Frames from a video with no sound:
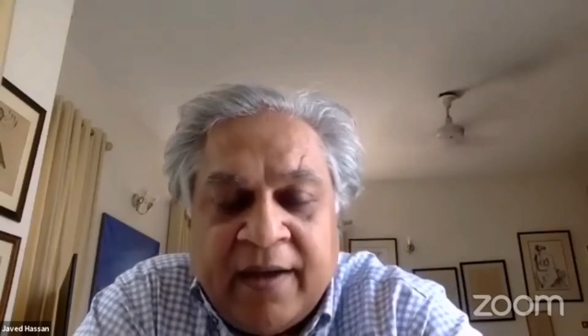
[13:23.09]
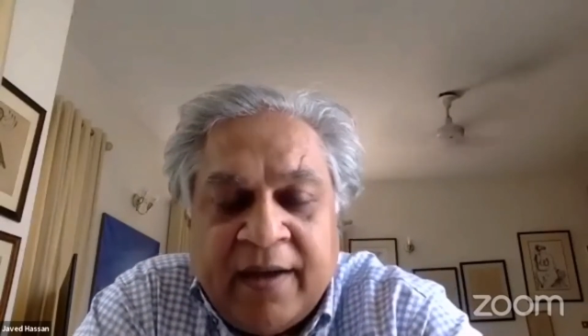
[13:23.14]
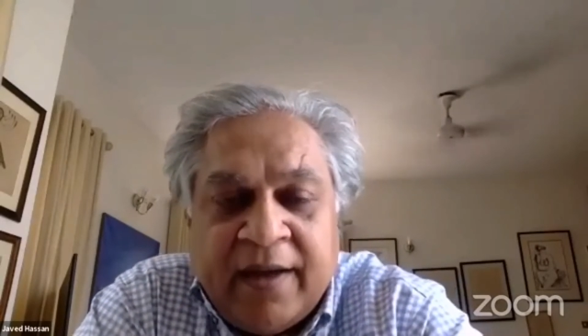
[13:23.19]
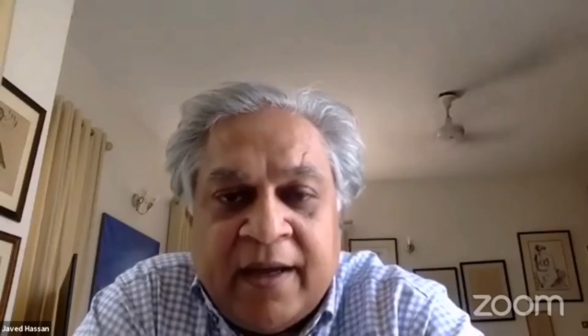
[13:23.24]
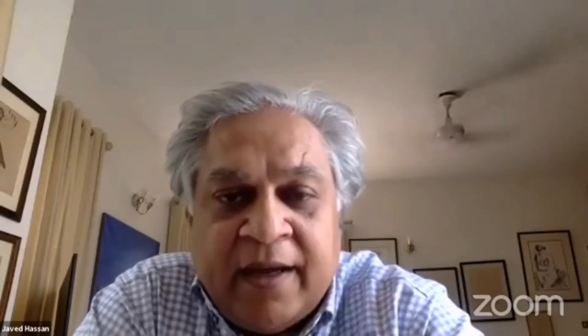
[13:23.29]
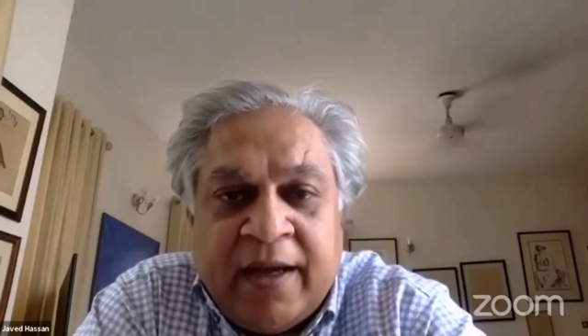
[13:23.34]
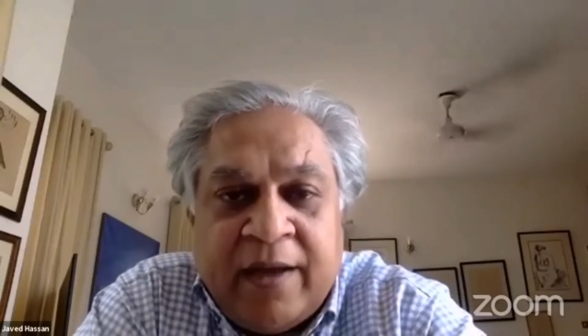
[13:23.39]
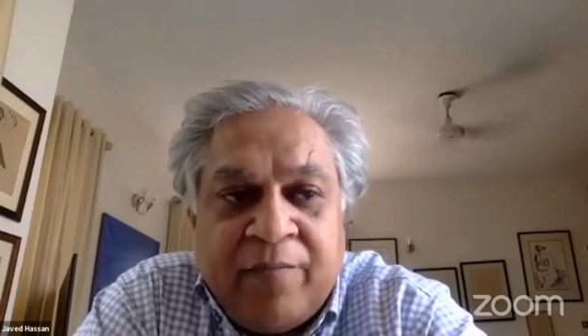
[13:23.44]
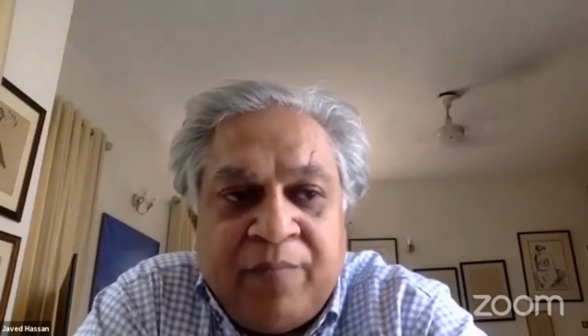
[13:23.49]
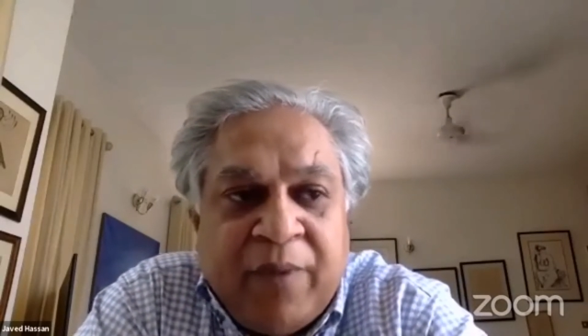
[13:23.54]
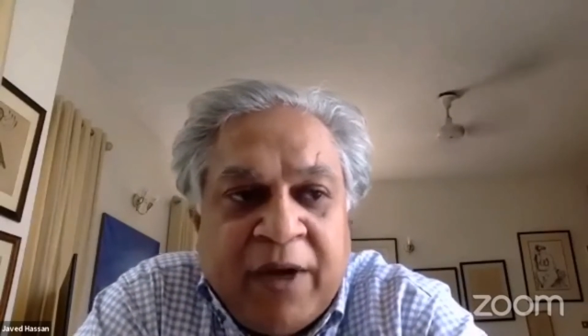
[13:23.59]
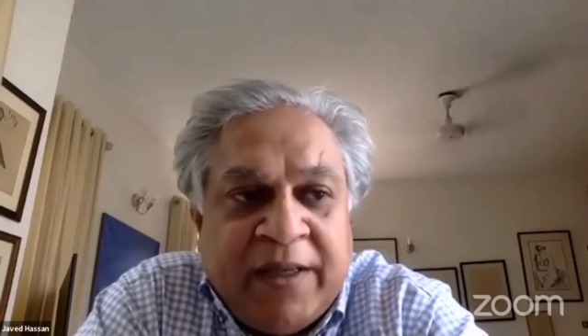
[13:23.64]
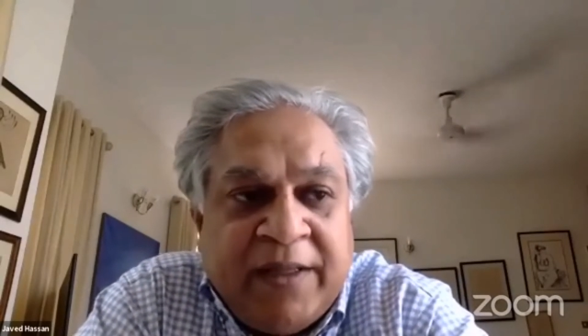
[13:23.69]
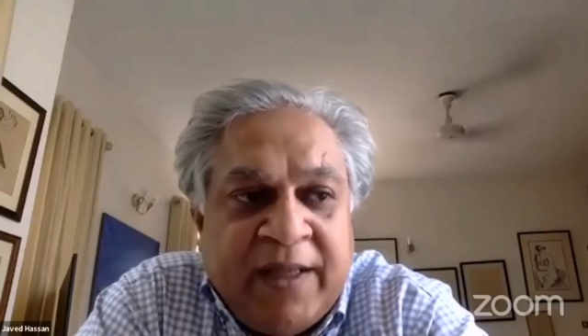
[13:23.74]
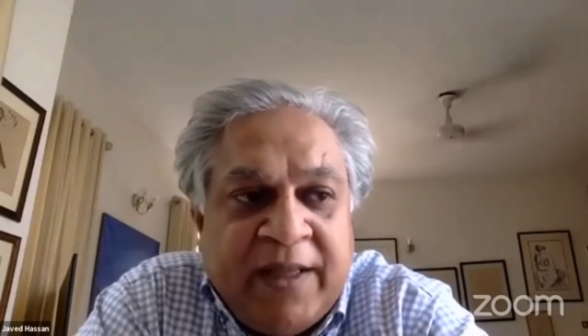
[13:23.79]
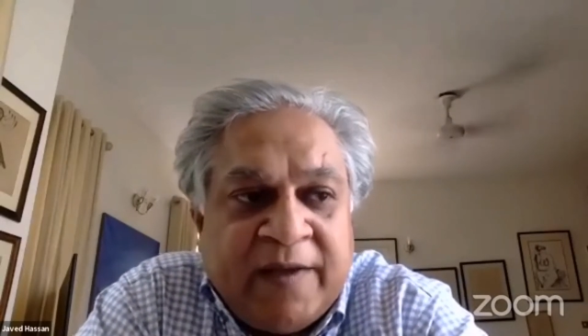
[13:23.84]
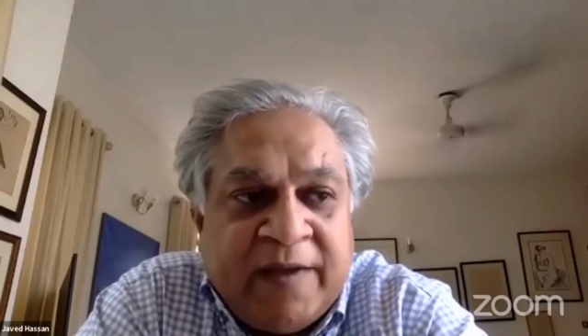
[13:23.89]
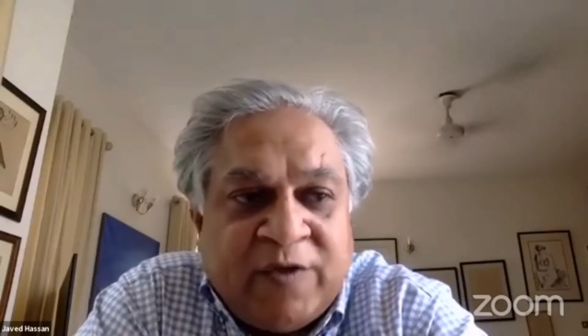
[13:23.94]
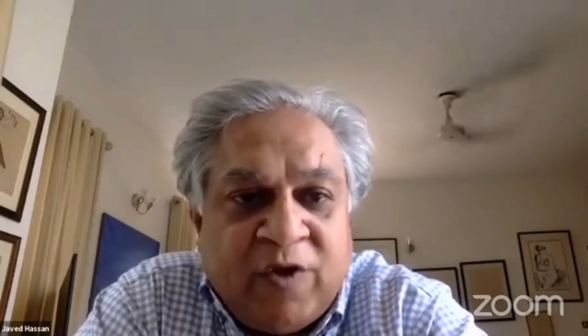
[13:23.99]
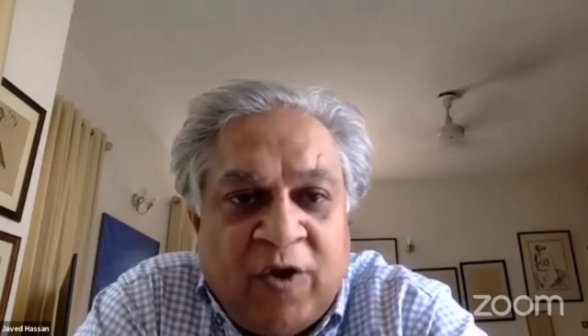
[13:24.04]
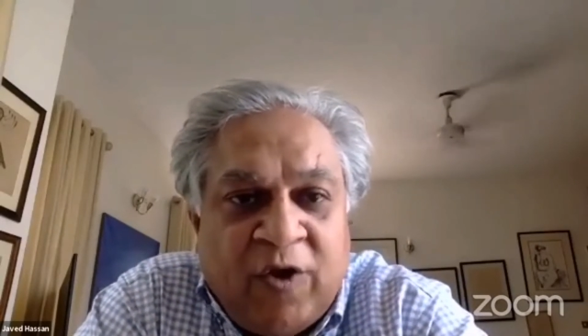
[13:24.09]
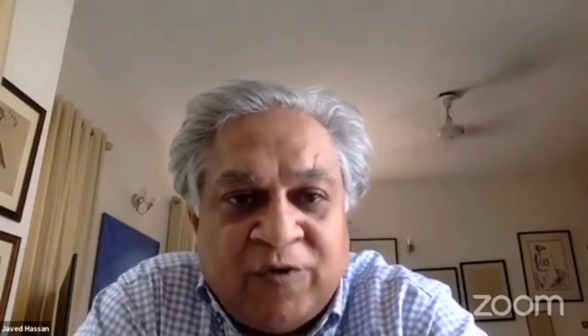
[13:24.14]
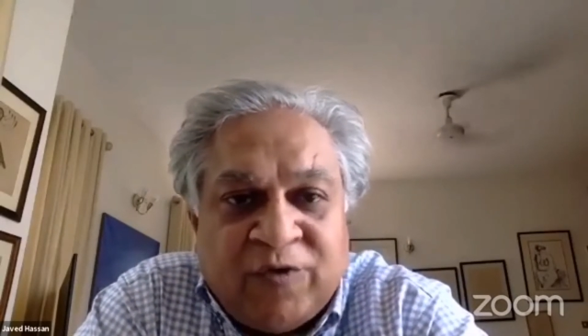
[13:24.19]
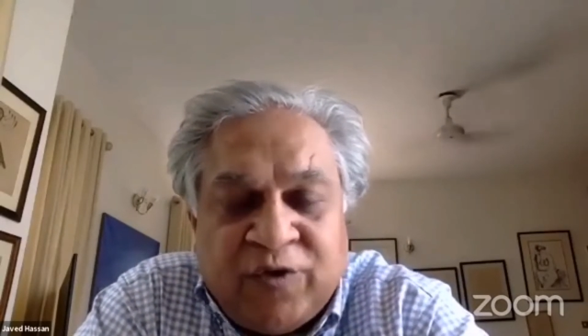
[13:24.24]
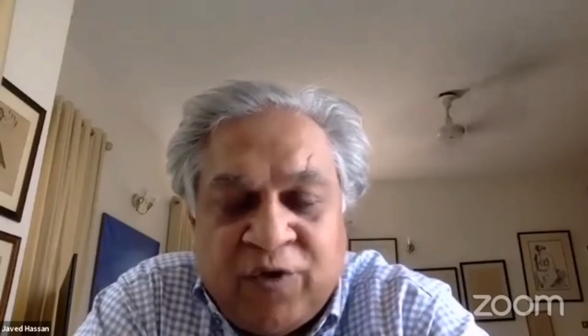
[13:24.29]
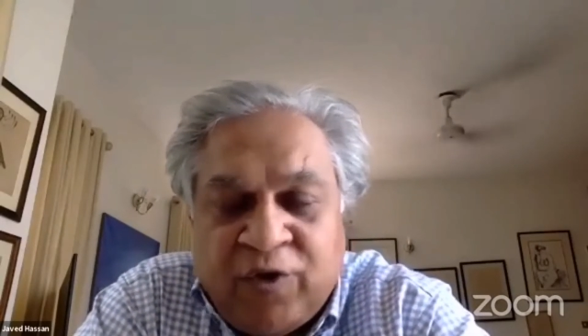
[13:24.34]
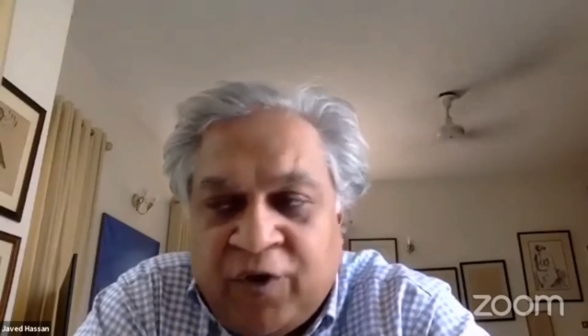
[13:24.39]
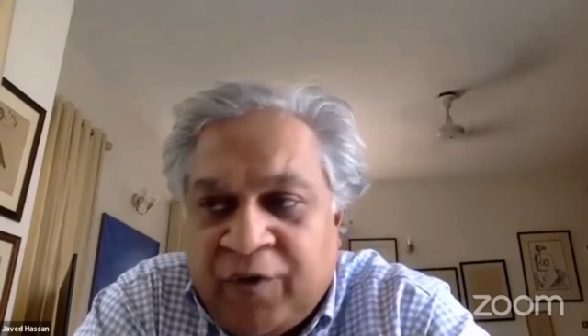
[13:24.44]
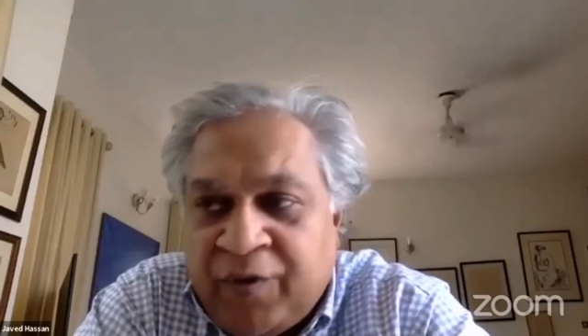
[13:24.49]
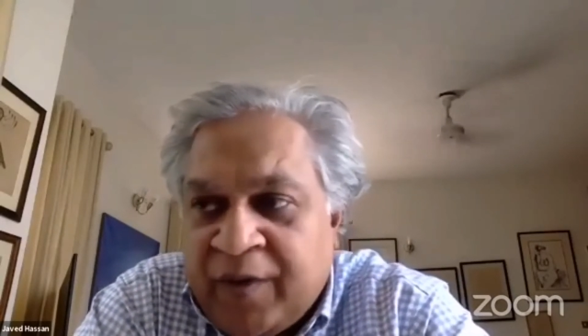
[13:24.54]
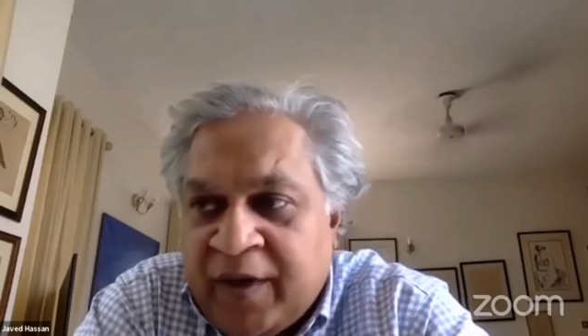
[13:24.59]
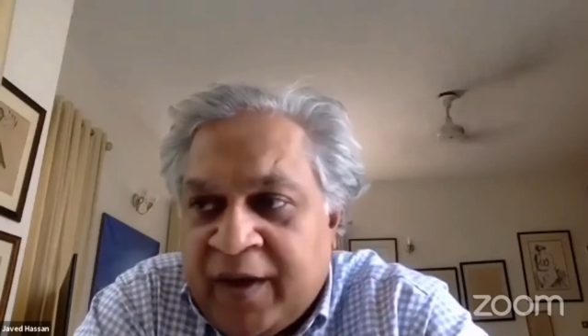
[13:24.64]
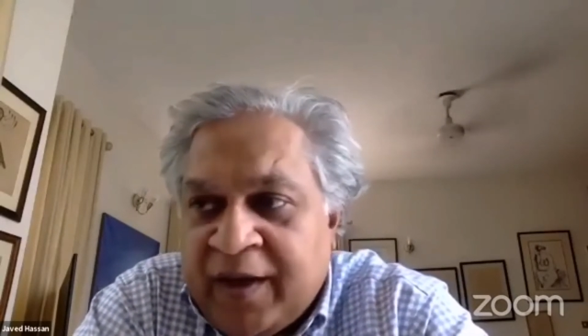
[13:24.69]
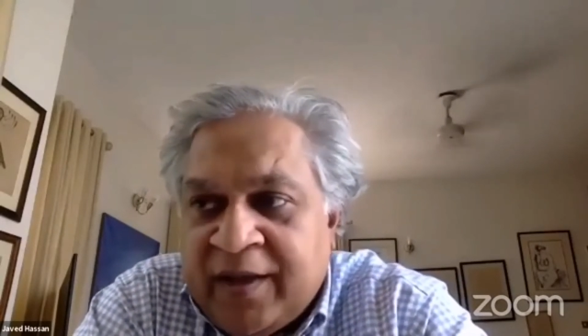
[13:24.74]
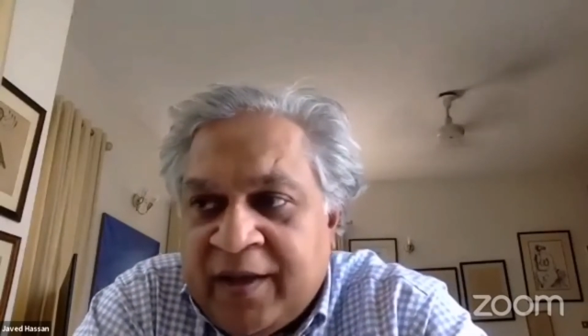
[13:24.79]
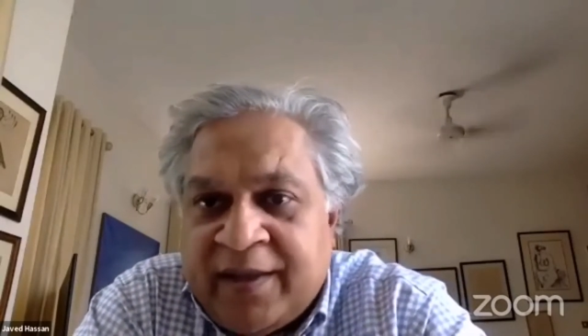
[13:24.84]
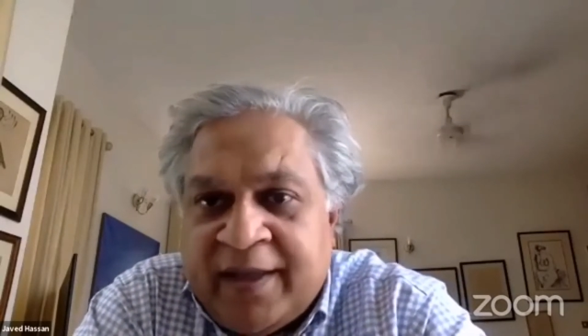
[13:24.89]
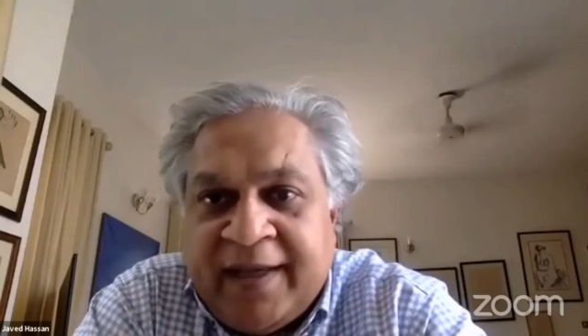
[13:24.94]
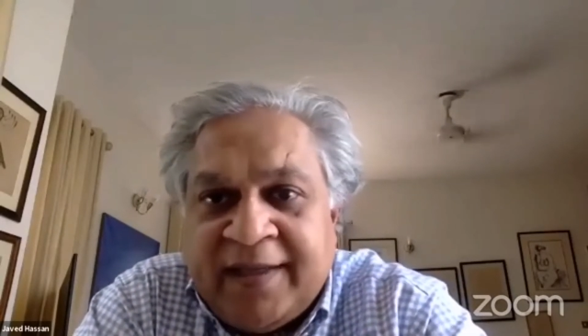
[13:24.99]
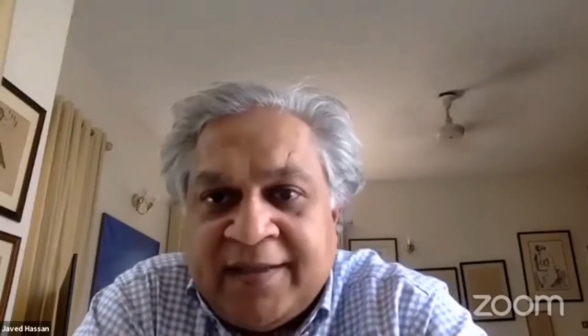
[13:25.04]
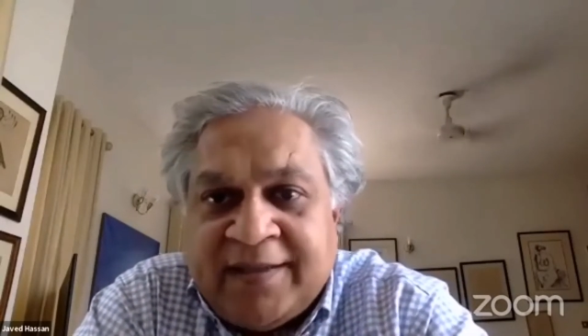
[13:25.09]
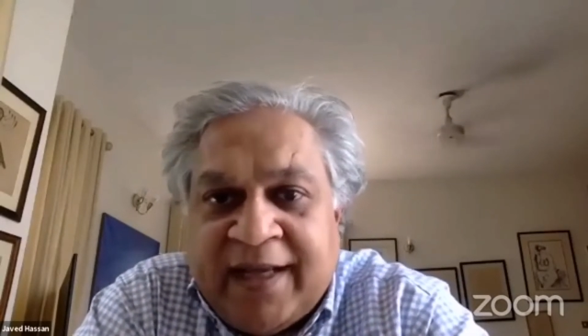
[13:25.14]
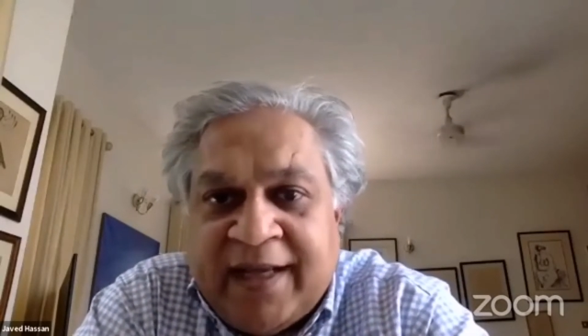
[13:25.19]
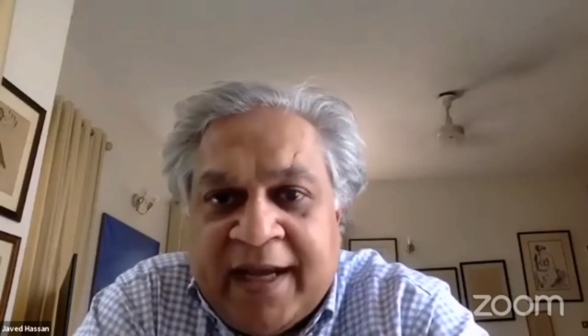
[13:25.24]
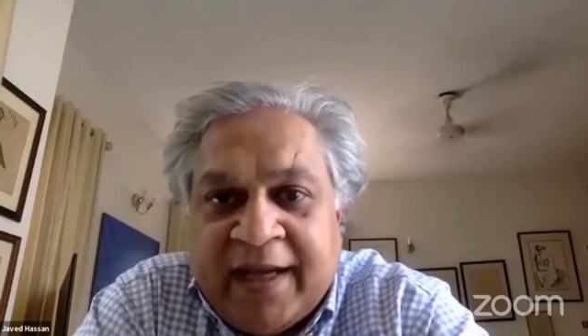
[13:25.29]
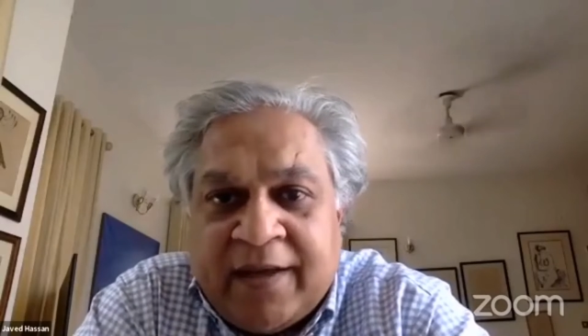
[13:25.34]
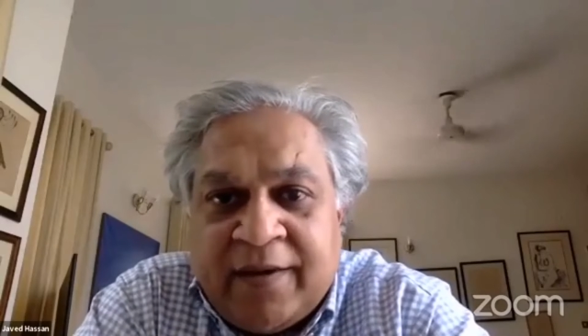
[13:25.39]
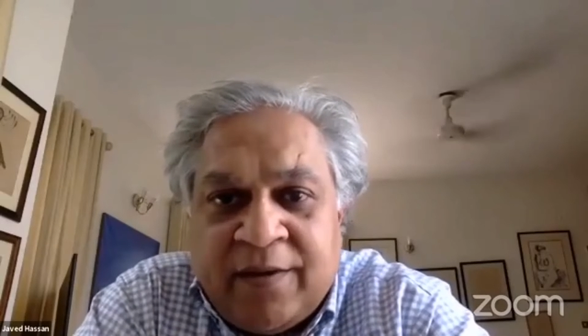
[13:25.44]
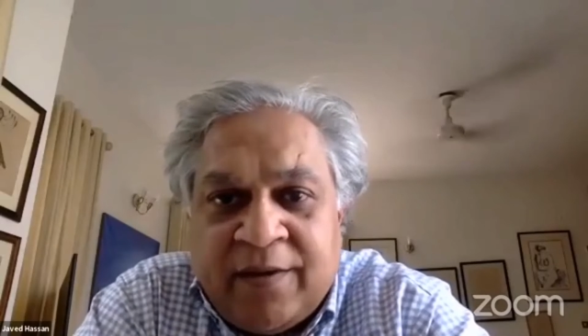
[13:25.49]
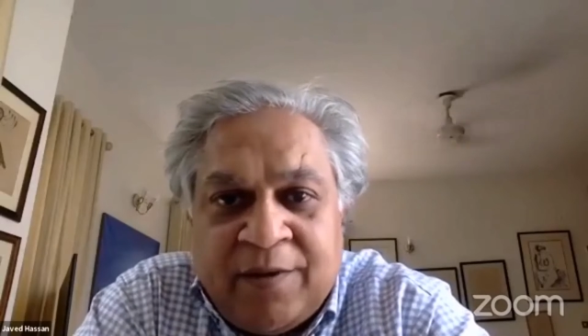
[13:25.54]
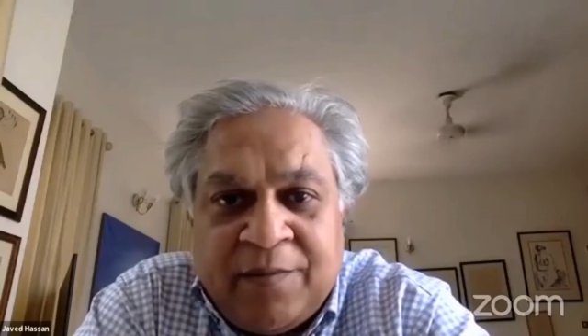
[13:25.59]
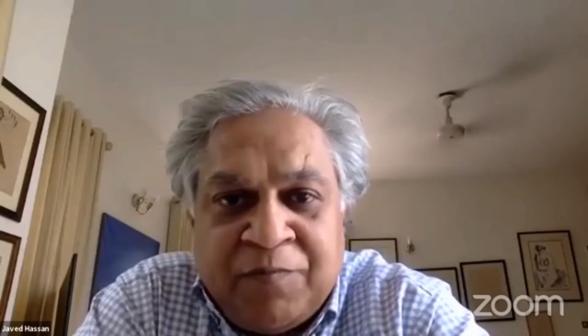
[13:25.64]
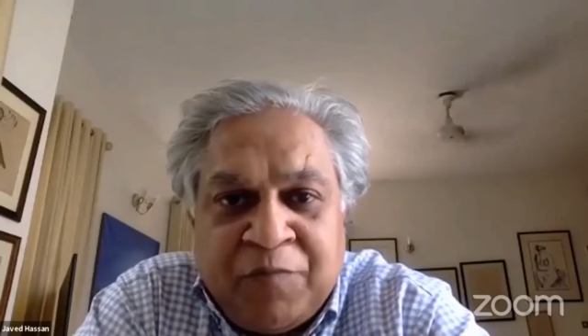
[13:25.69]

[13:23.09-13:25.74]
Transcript: But there's also things like,